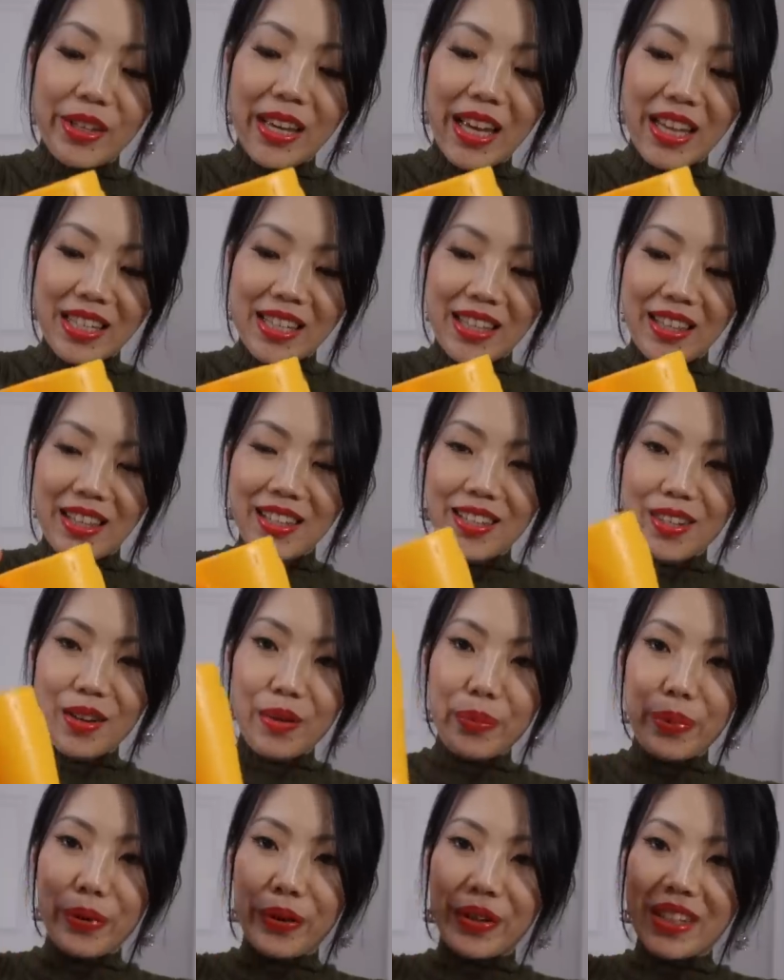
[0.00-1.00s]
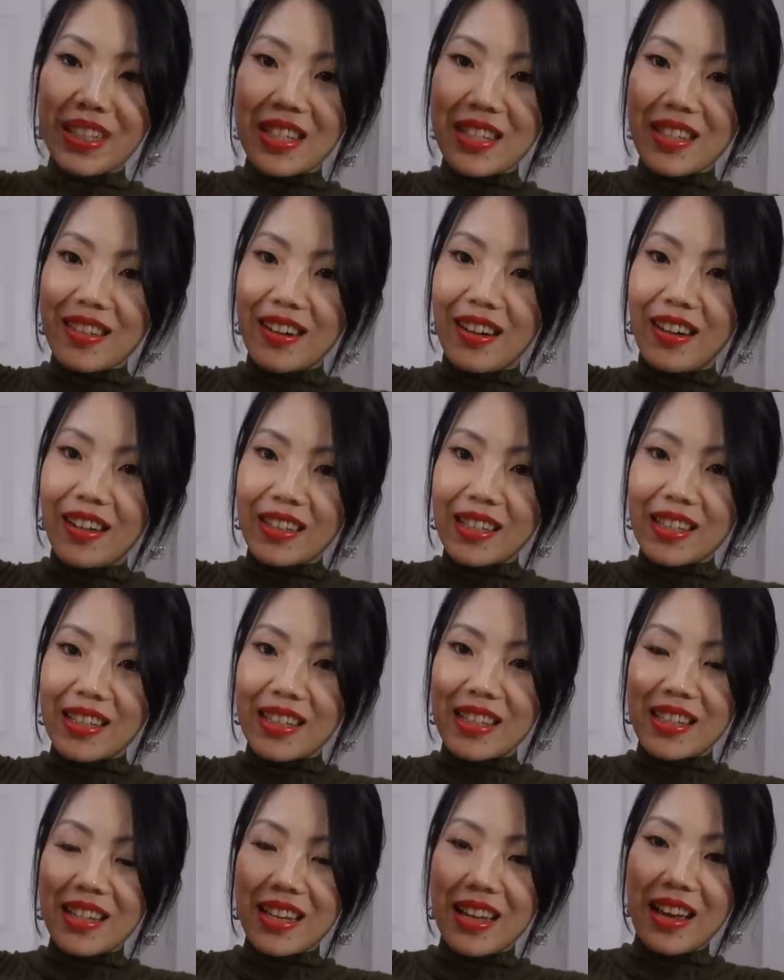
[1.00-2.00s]
yes, these are
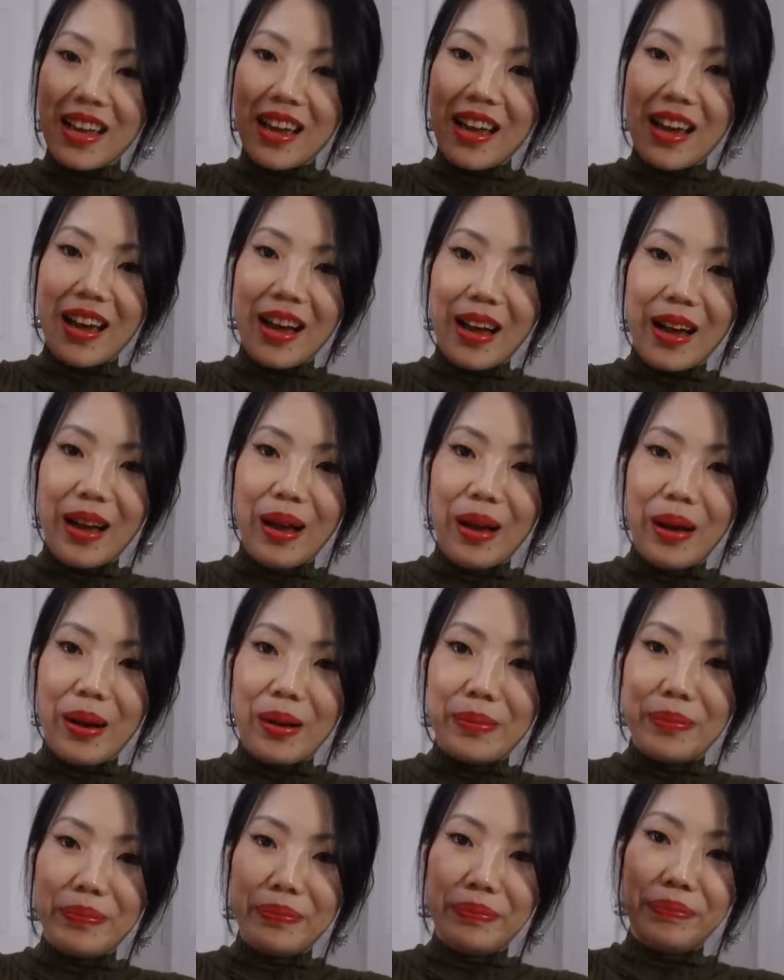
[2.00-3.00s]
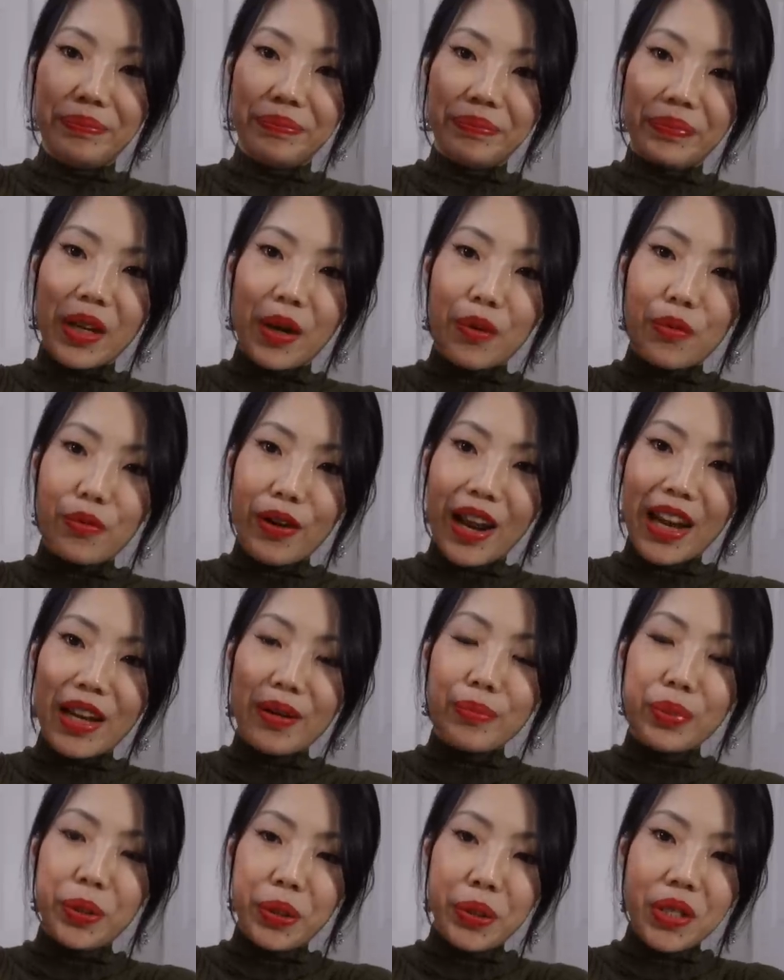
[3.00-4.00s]
Birkenstocks. Um,
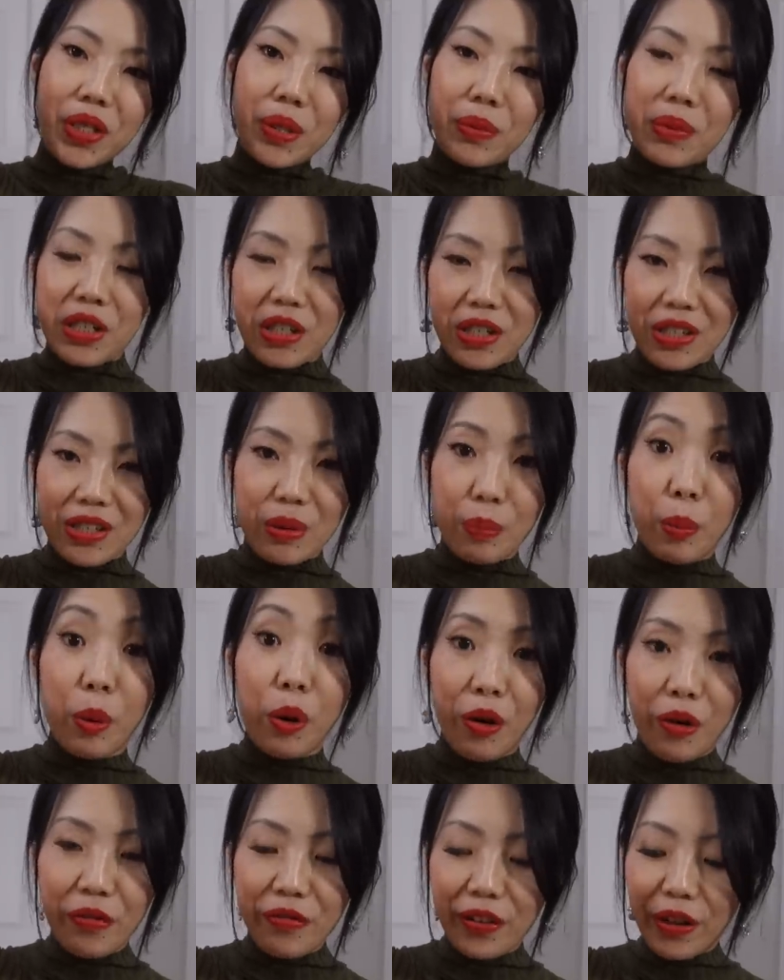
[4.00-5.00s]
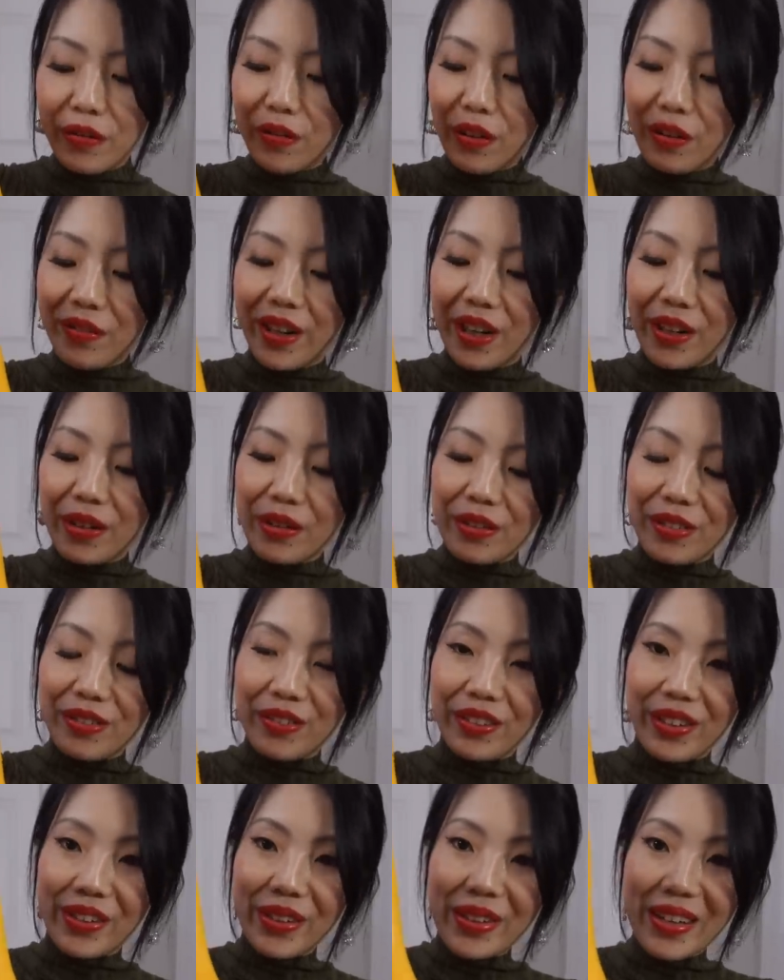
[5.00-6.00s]
rain boots, which is perfect for
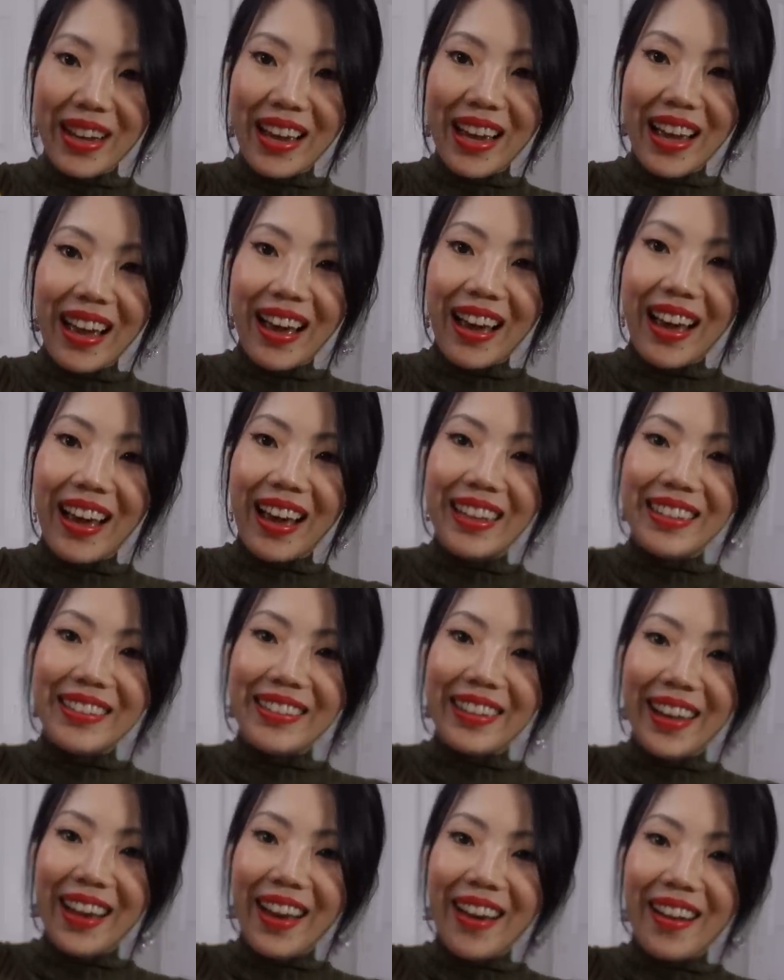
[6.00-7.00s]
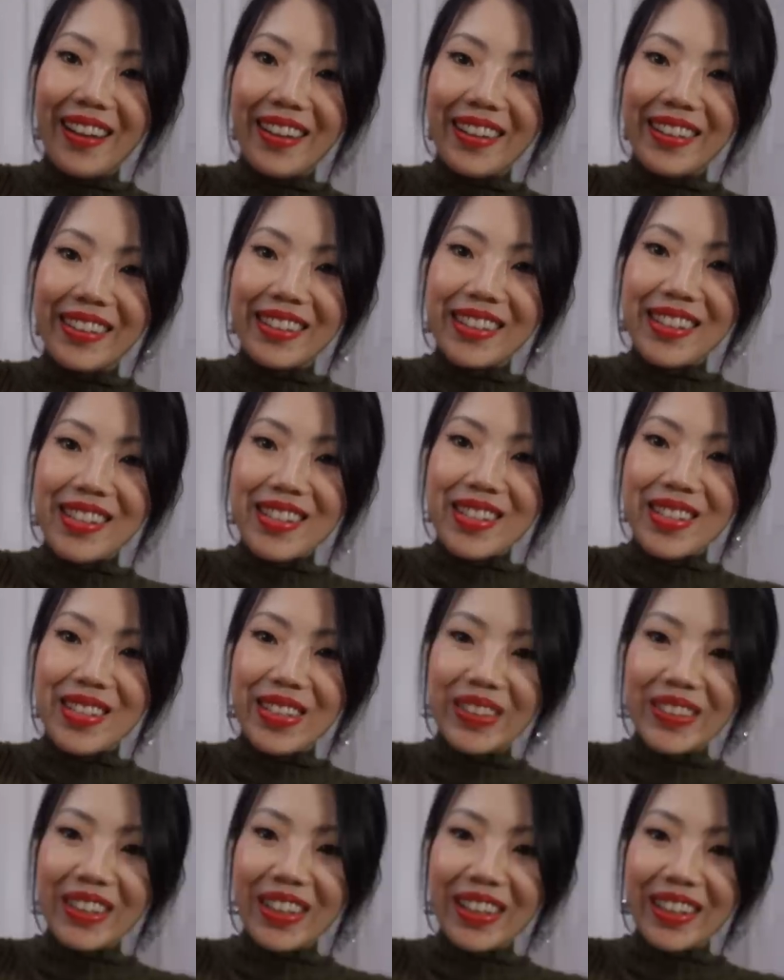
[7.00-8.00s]
Vancouver. And they are
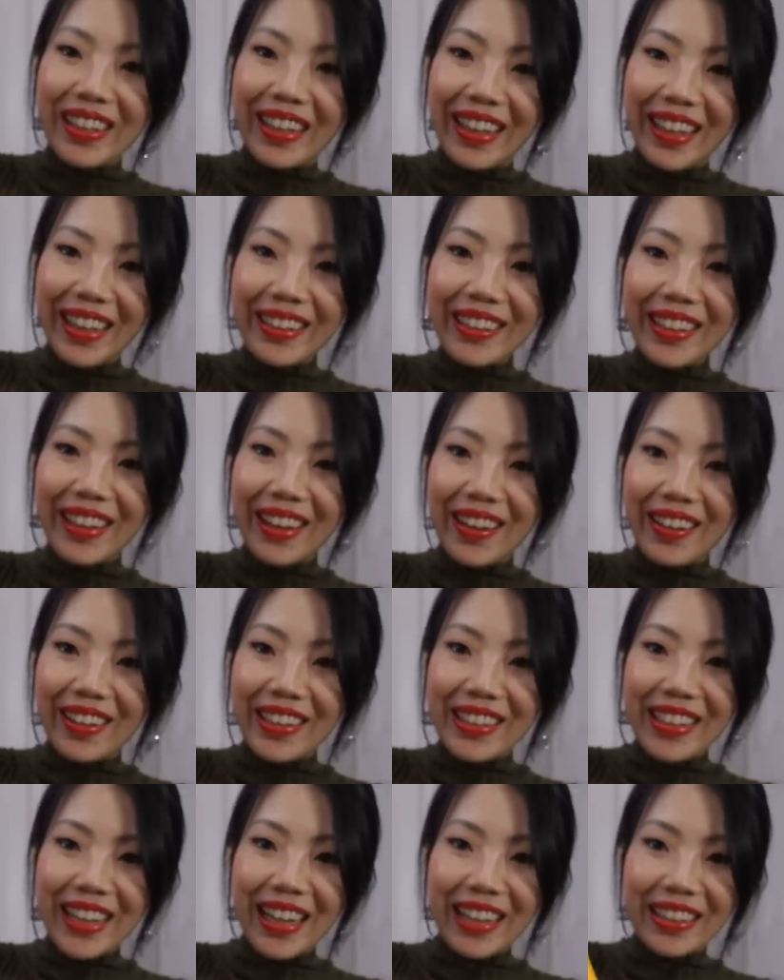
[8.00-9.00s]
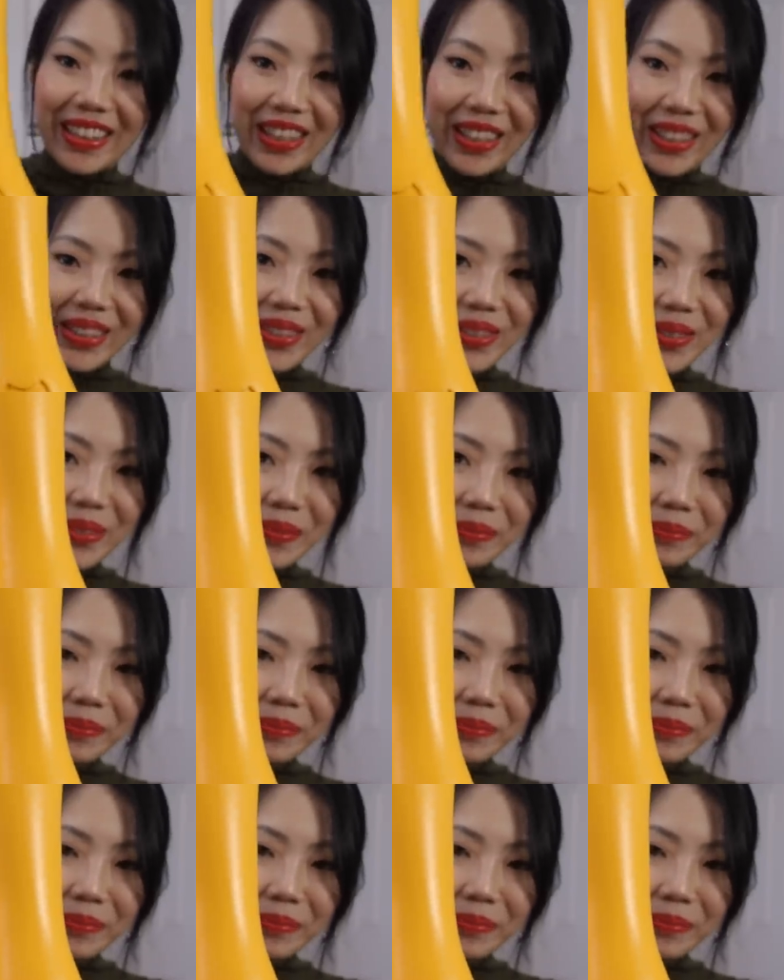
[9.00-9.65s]
so darling. They are yellow.